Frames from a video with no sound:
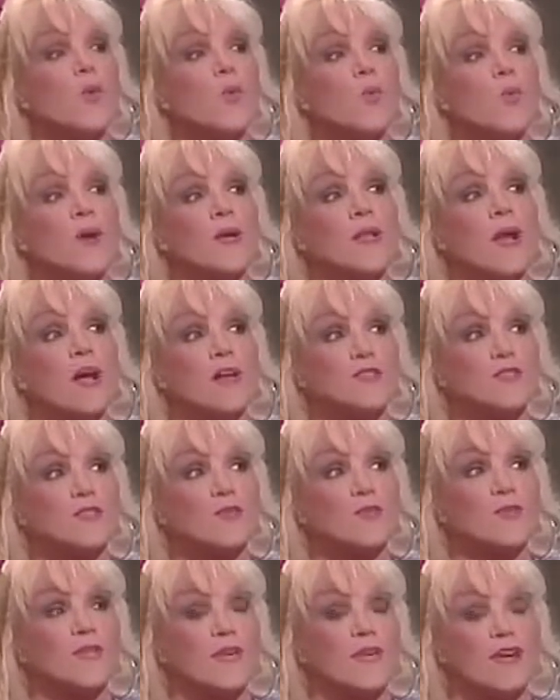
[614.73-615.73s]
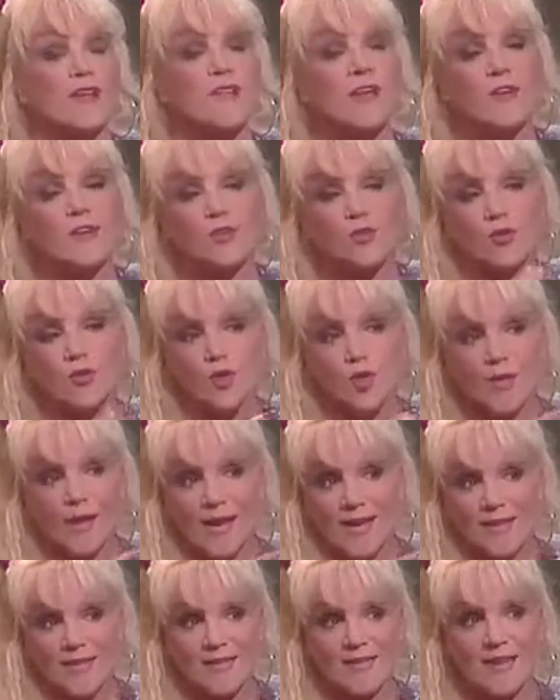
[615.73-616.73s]
will also take another look
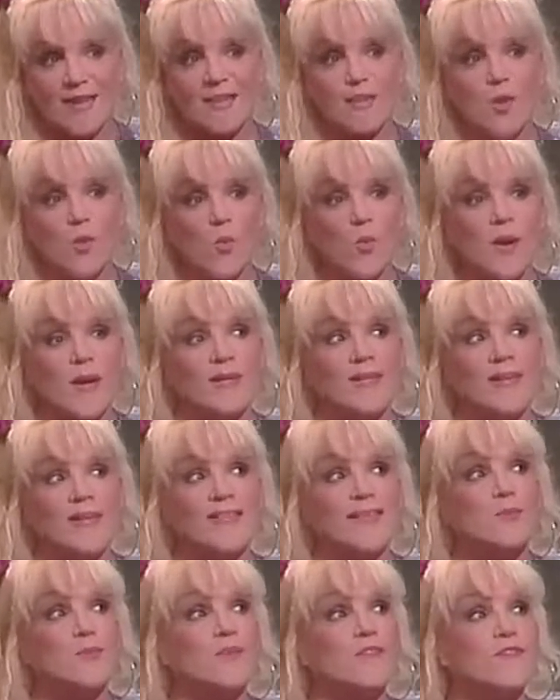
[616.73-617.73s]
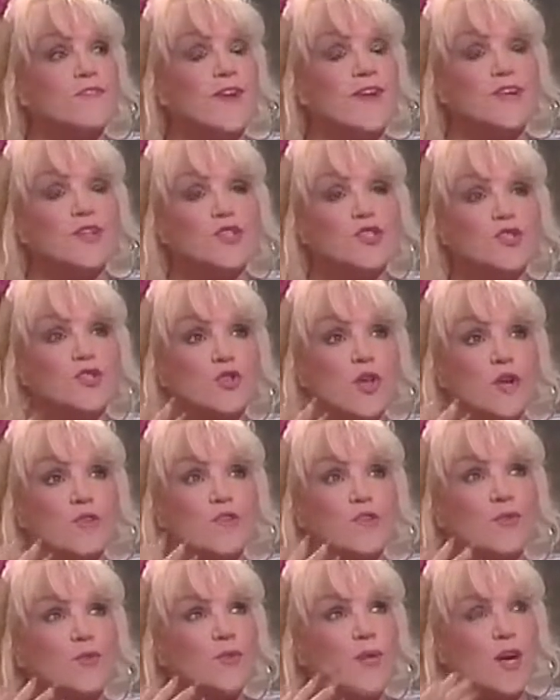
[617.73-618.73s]
at it in a way that they will find a
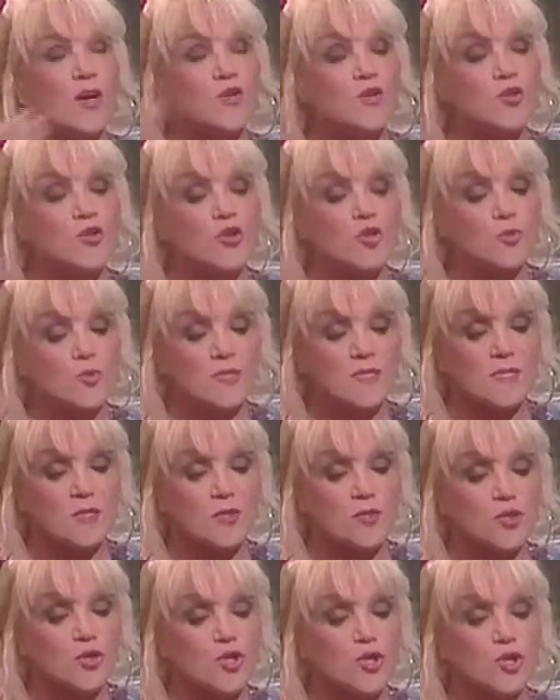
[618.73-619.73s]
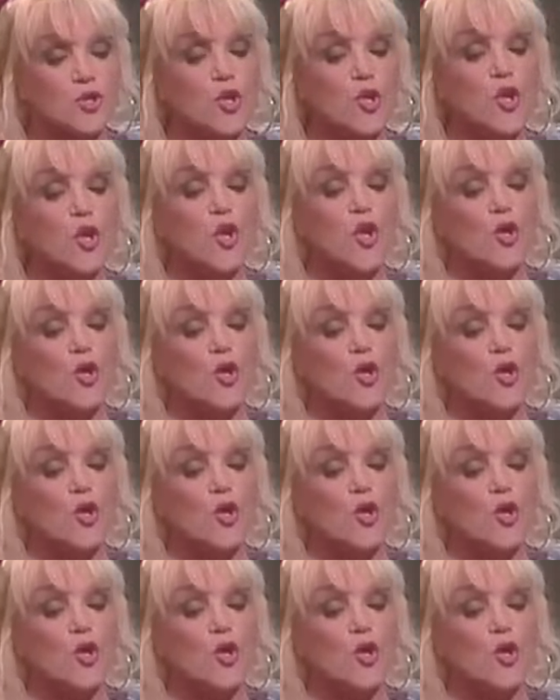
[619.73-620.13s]
very unusual solution